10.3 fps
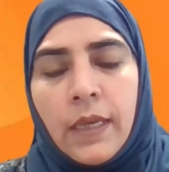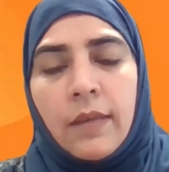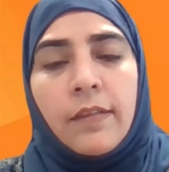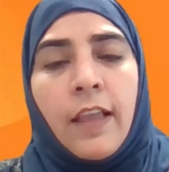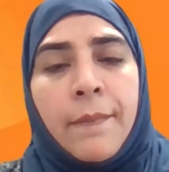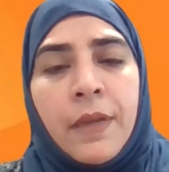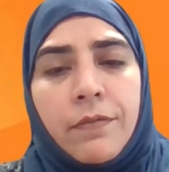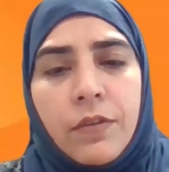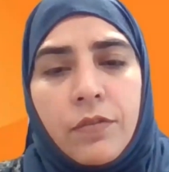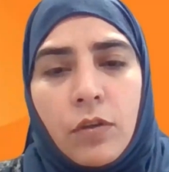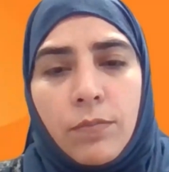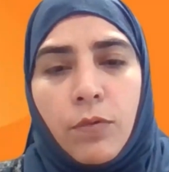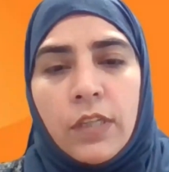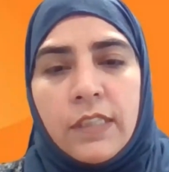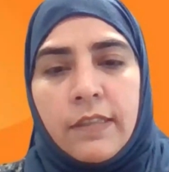Islamic fiscal
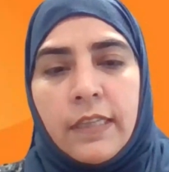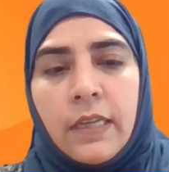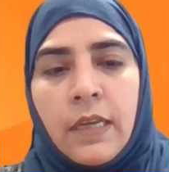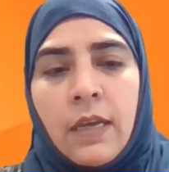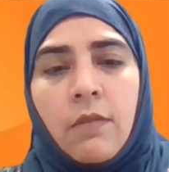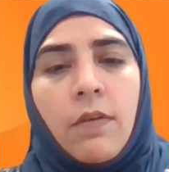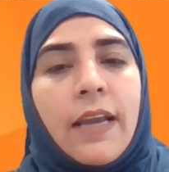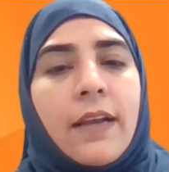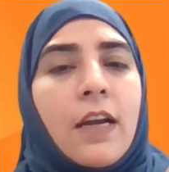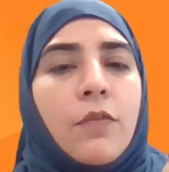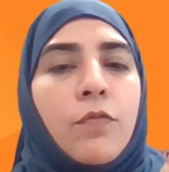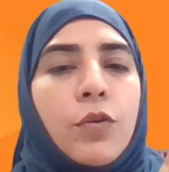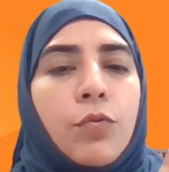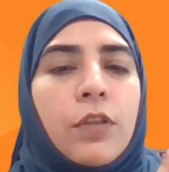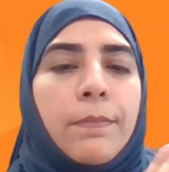policy. Why can't we
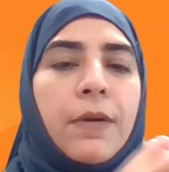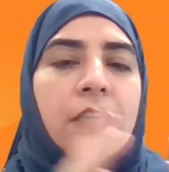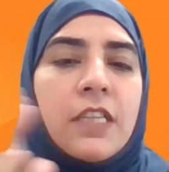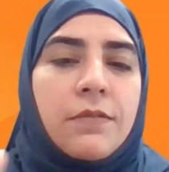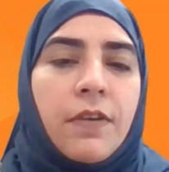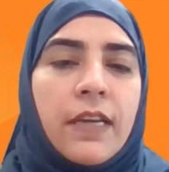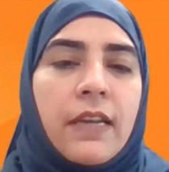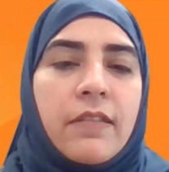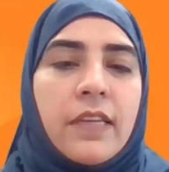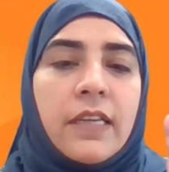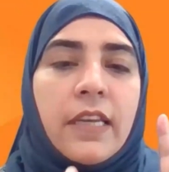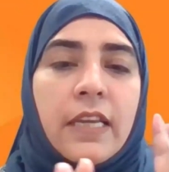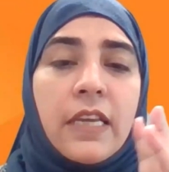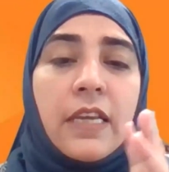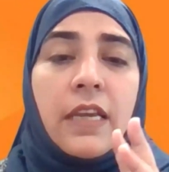do the budget financing
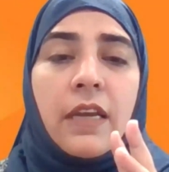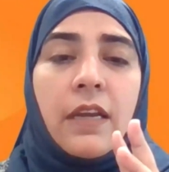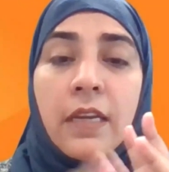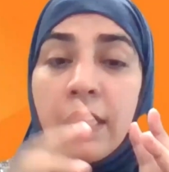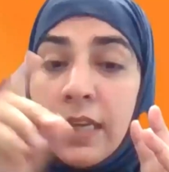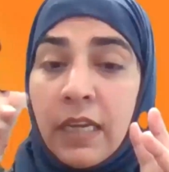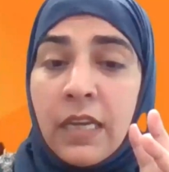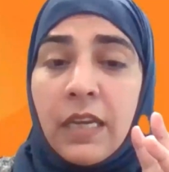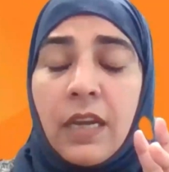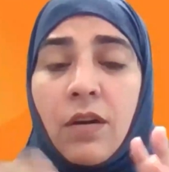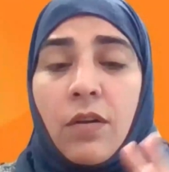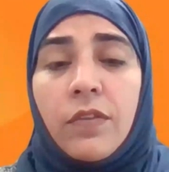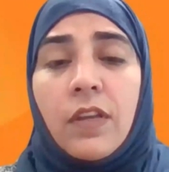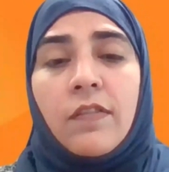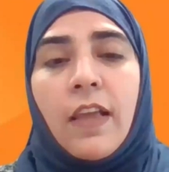taking care of
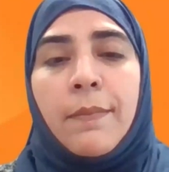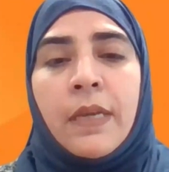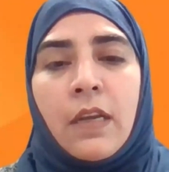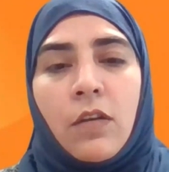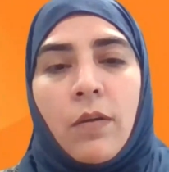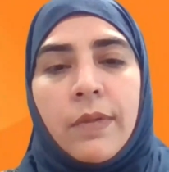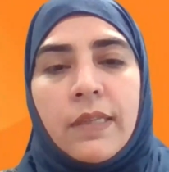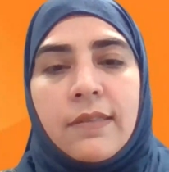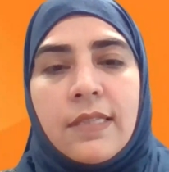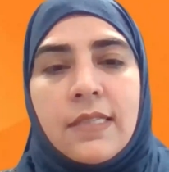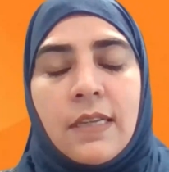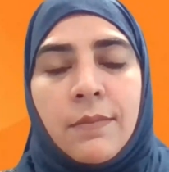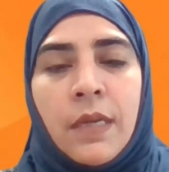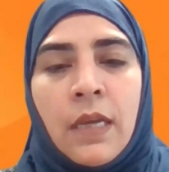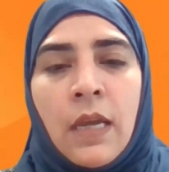the Islamic economic
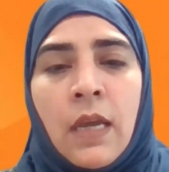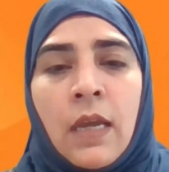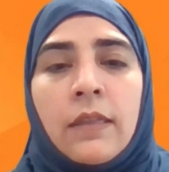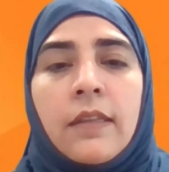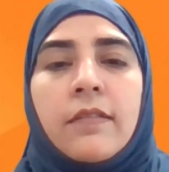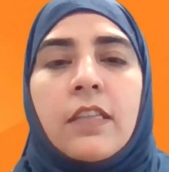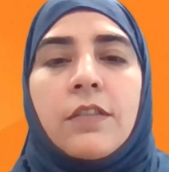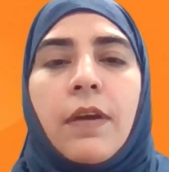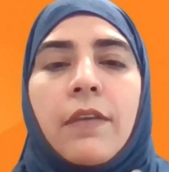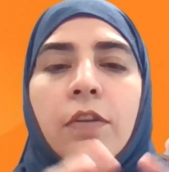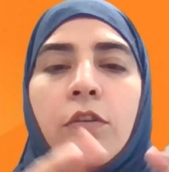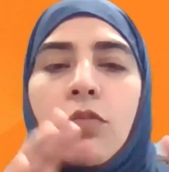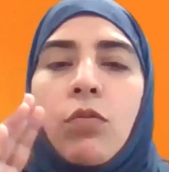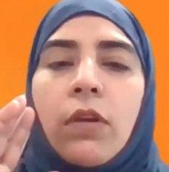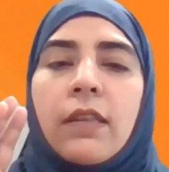system? This is why when you
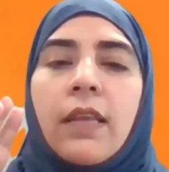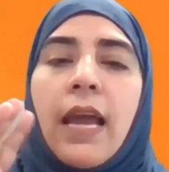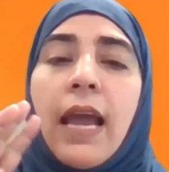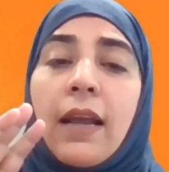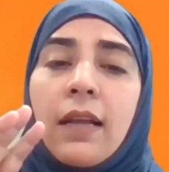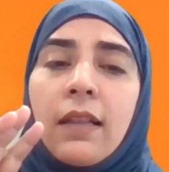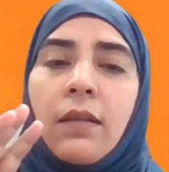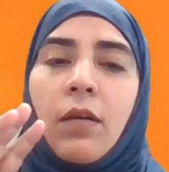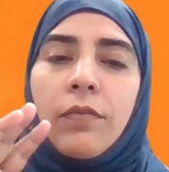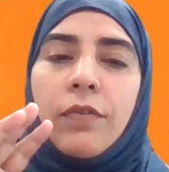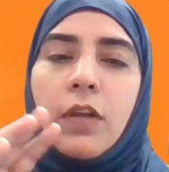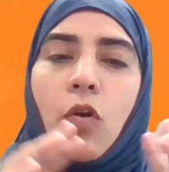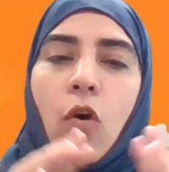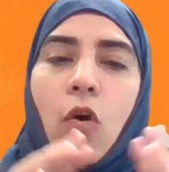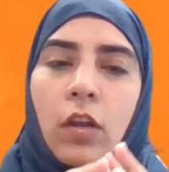look at the angle of
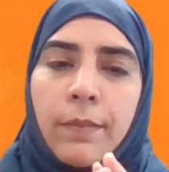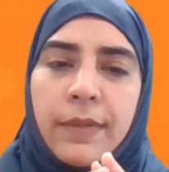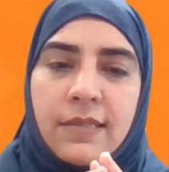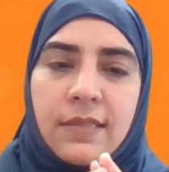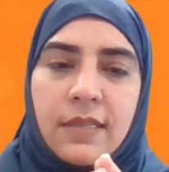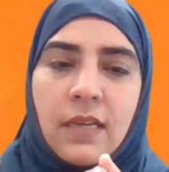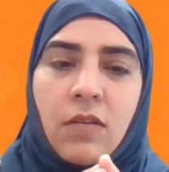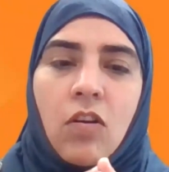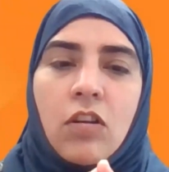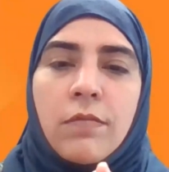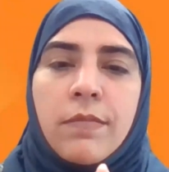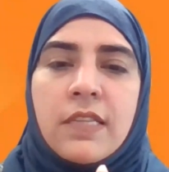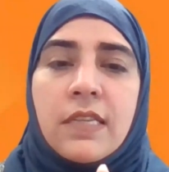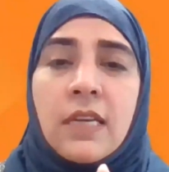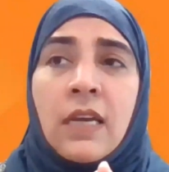
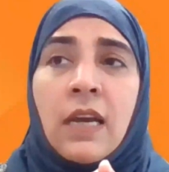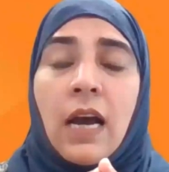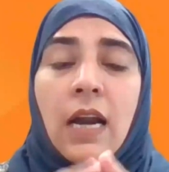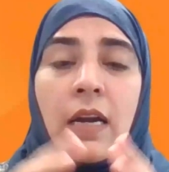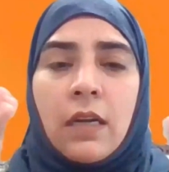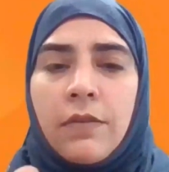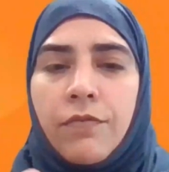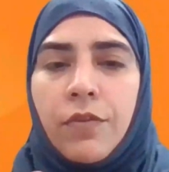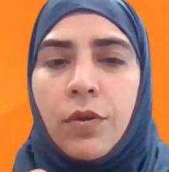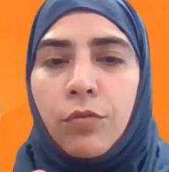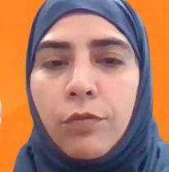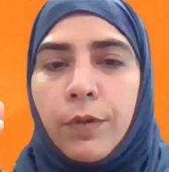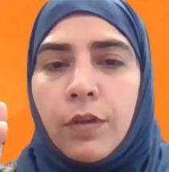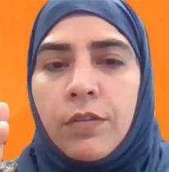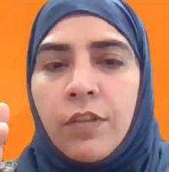economists are confused
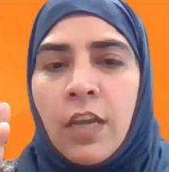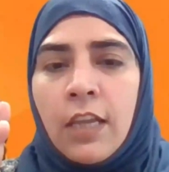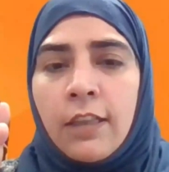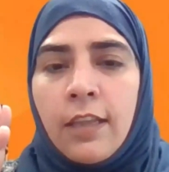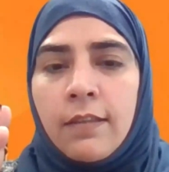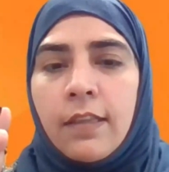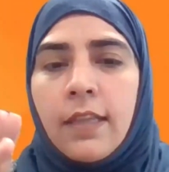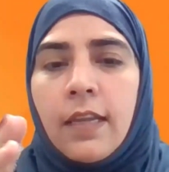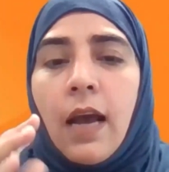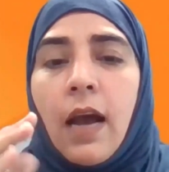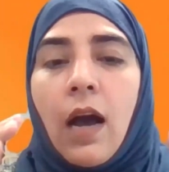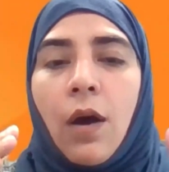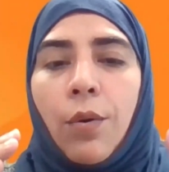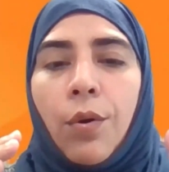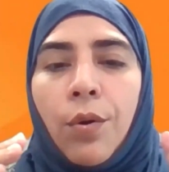because they see that
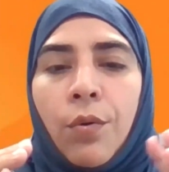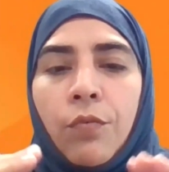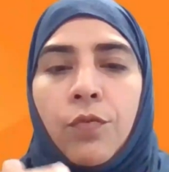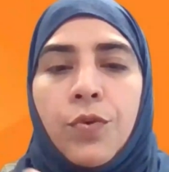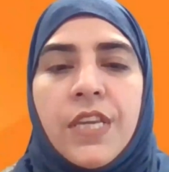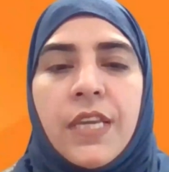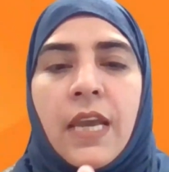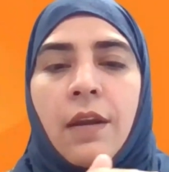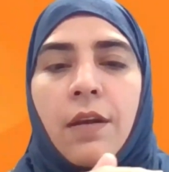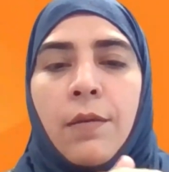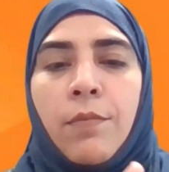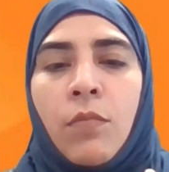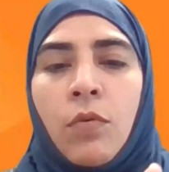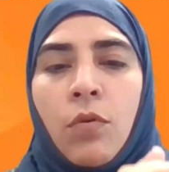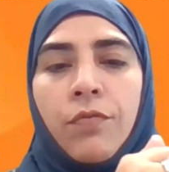how we can
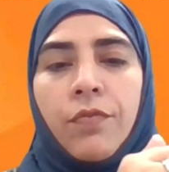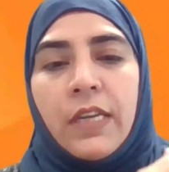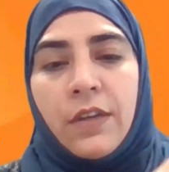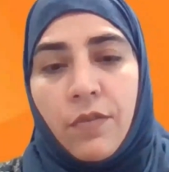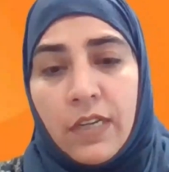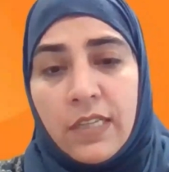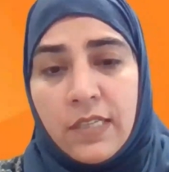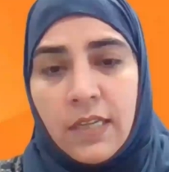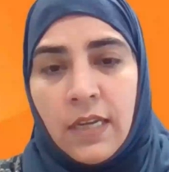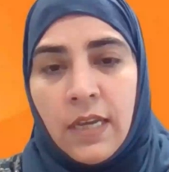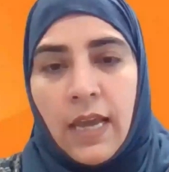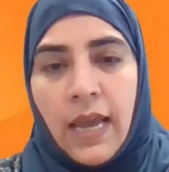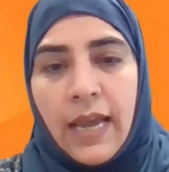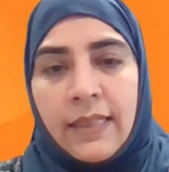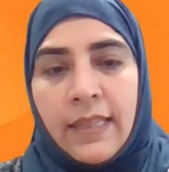remove interest
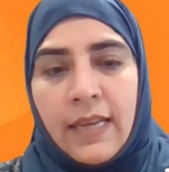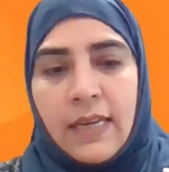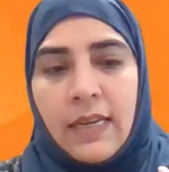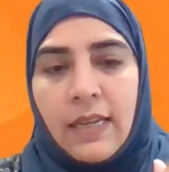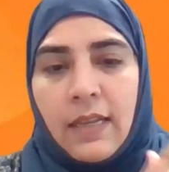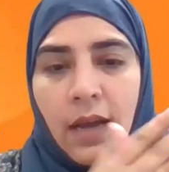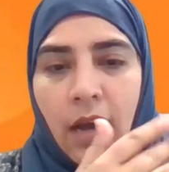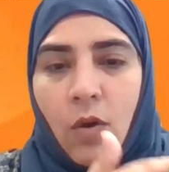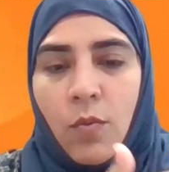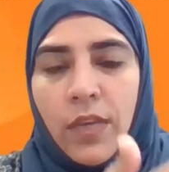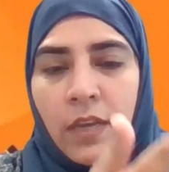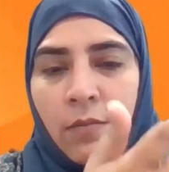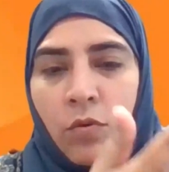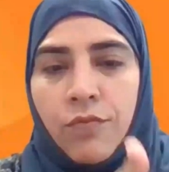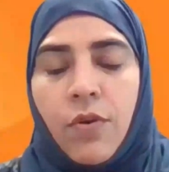and then how we
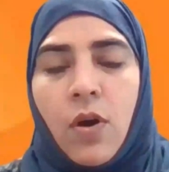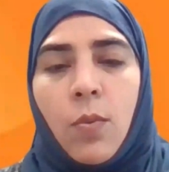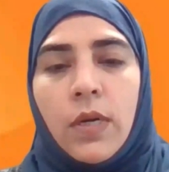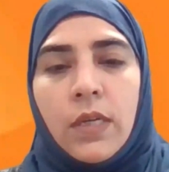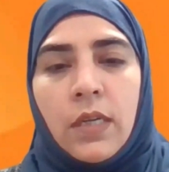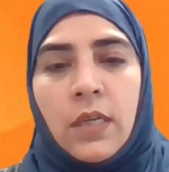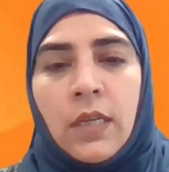can move forward.